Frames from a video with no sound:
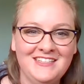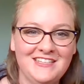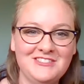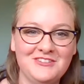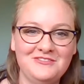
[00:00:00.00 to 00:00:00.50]

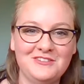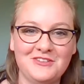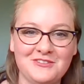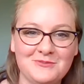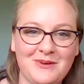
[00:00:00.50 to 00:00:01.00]
That's what a few of
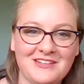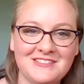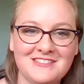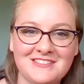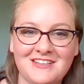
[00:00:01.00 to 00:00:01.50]
those
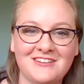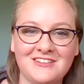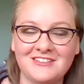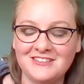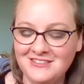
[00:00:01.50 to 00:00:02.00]
boxes
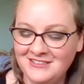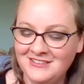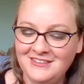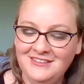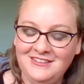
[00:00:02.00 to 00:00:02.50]
are.
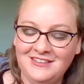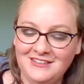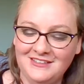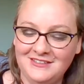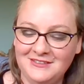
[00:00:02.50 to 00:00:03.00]

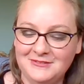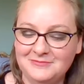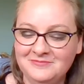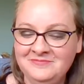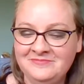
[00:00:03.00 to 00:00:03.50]

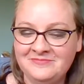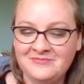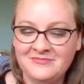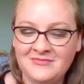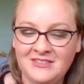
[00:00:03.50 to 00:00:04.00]

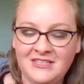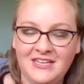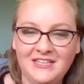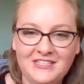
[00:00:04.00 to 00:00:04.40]
And